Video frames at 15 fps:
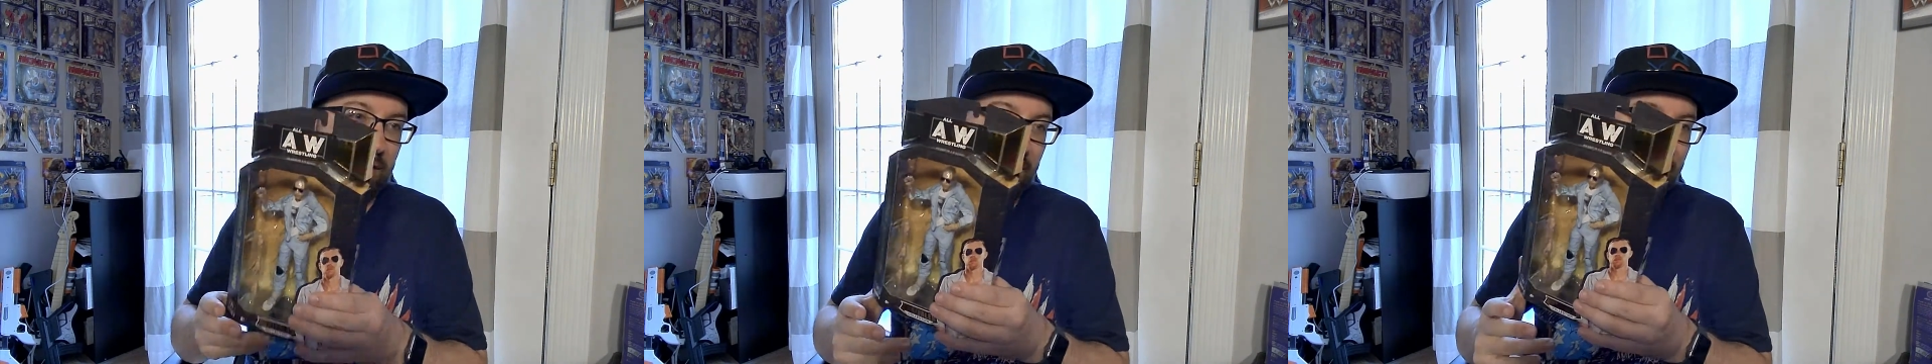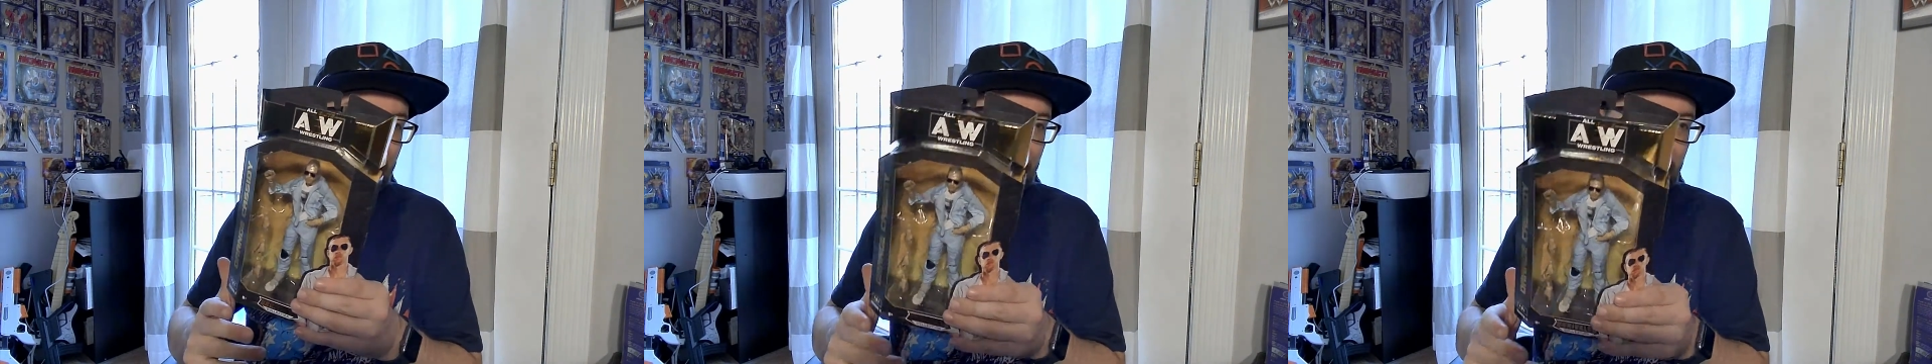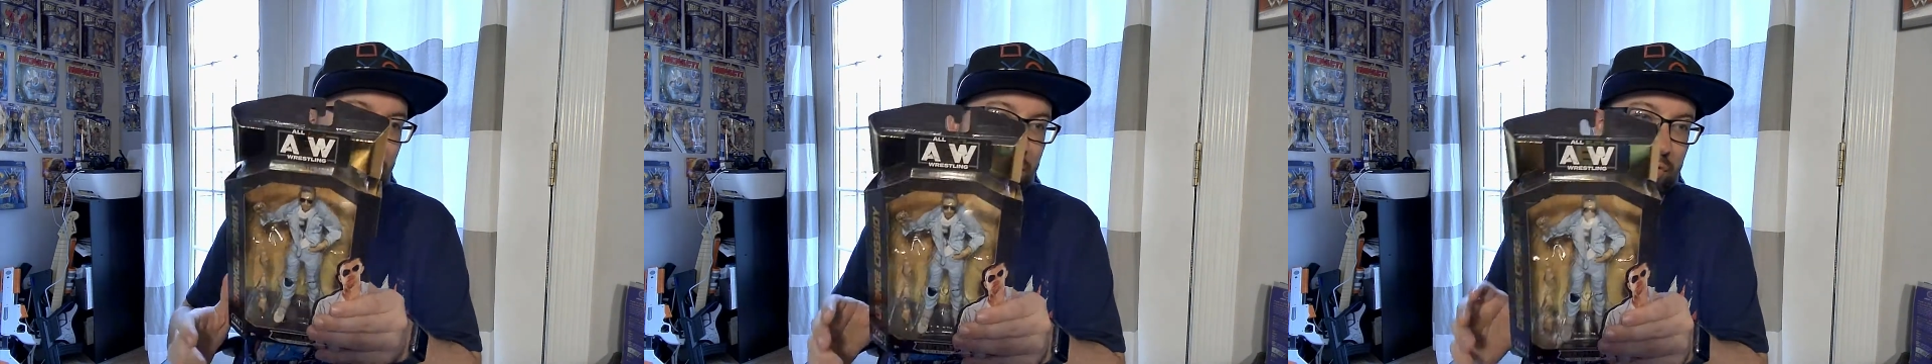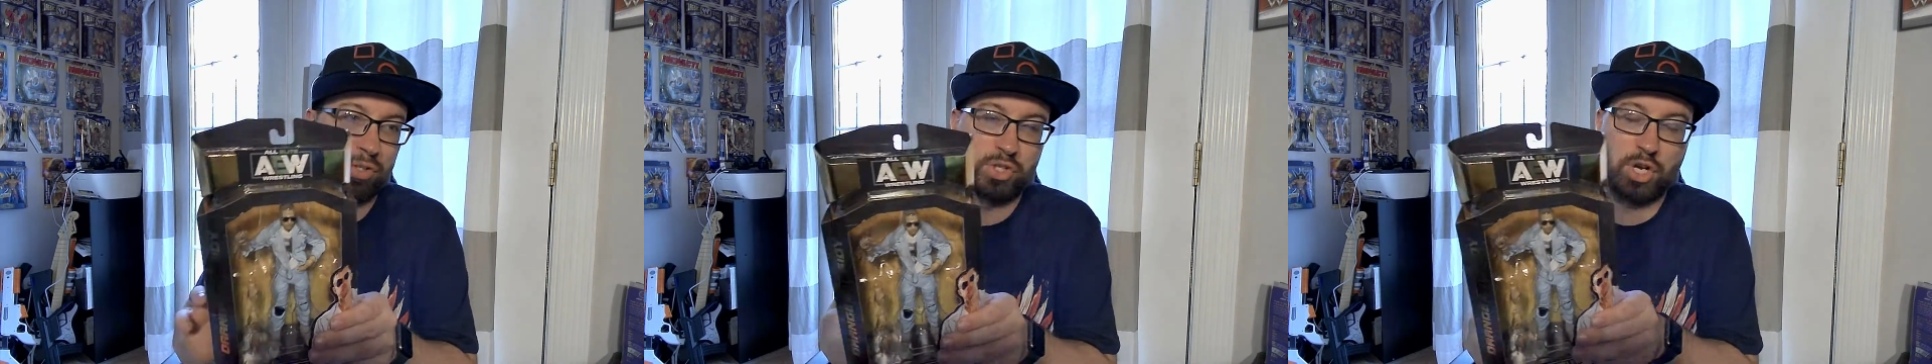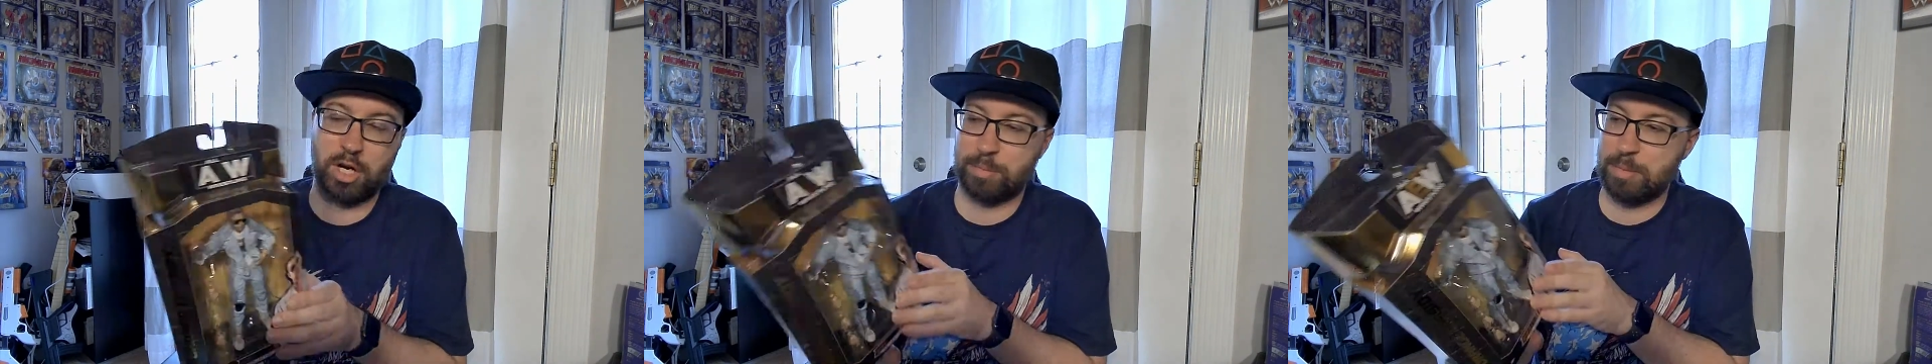which doesn't
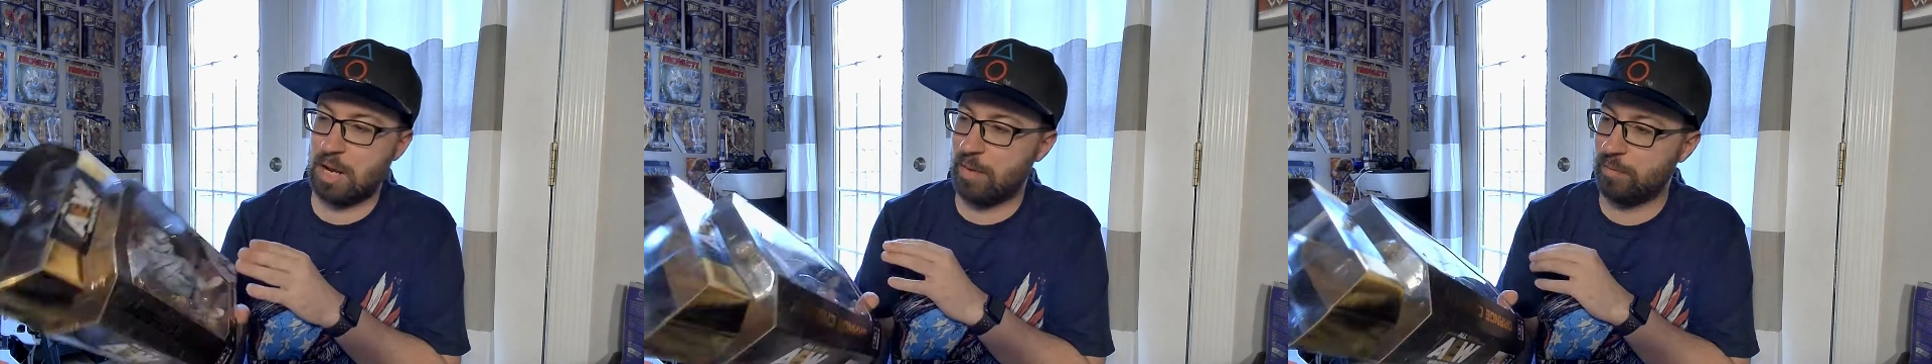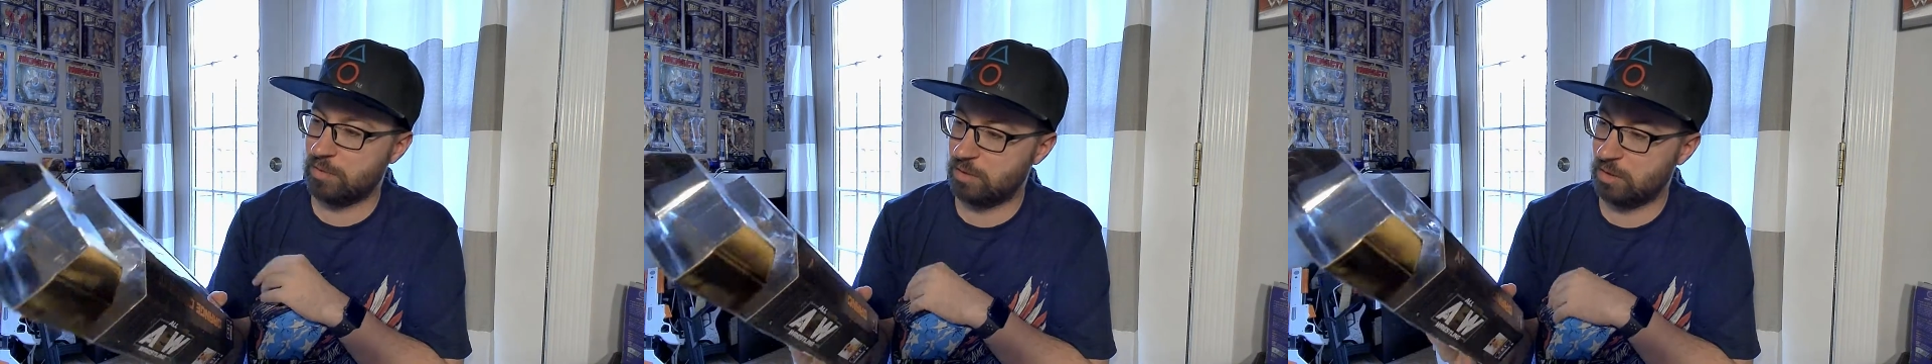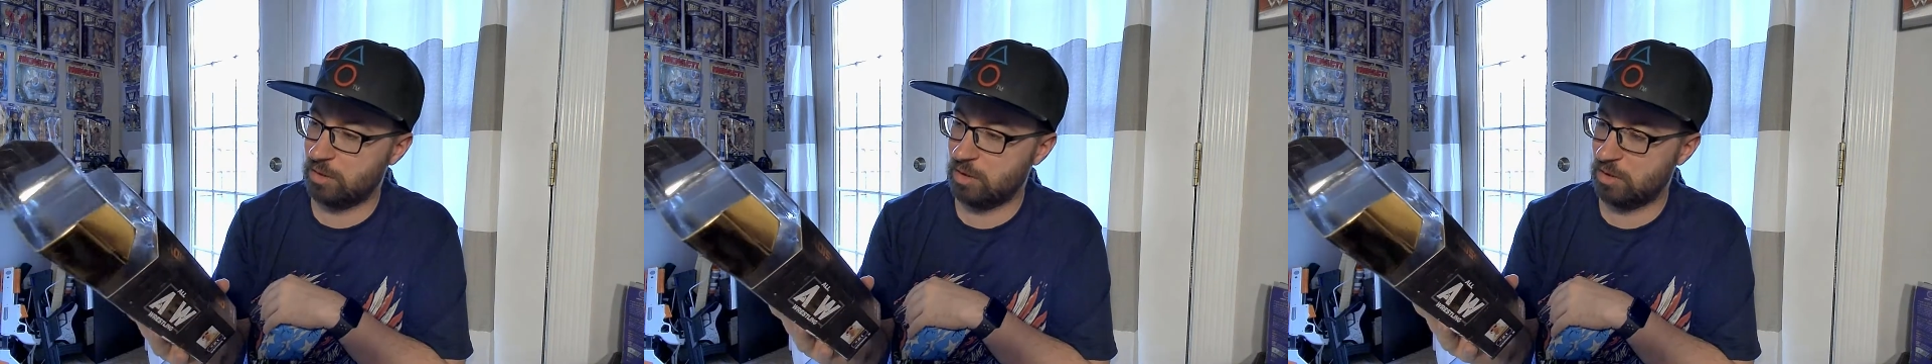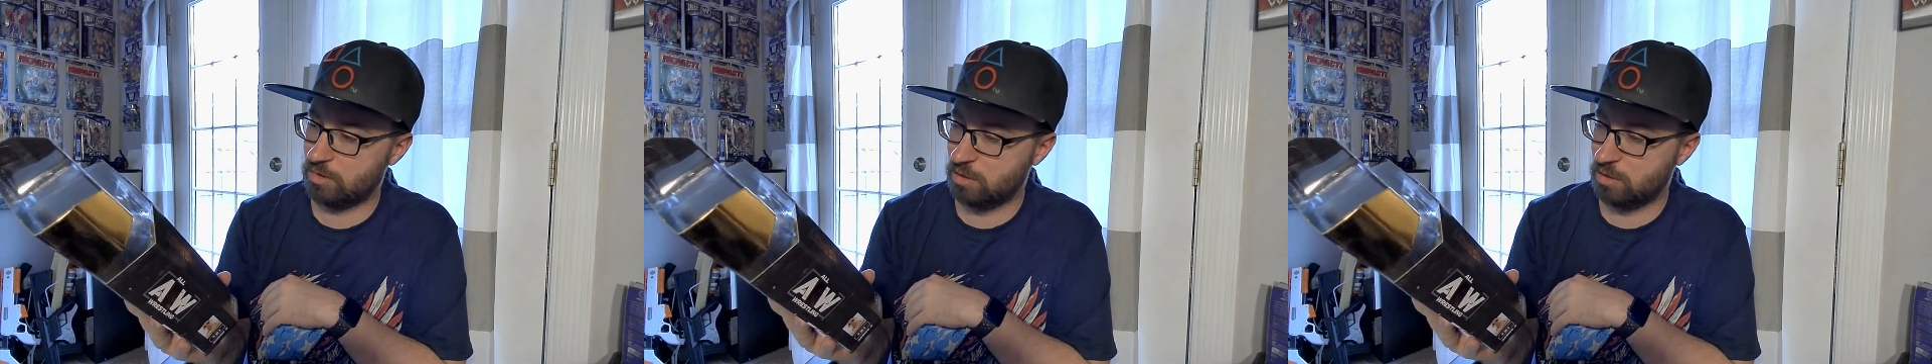shock me, obviously.